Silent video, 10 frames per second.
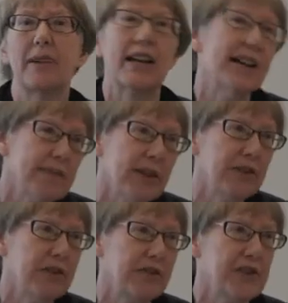because my
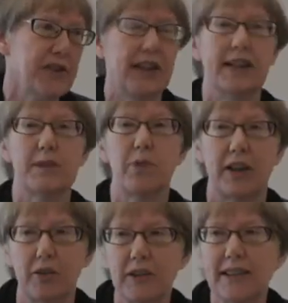university is
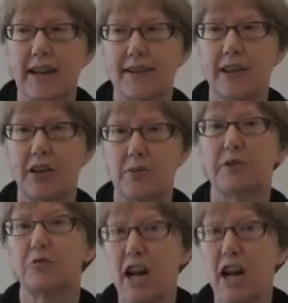prioritizing human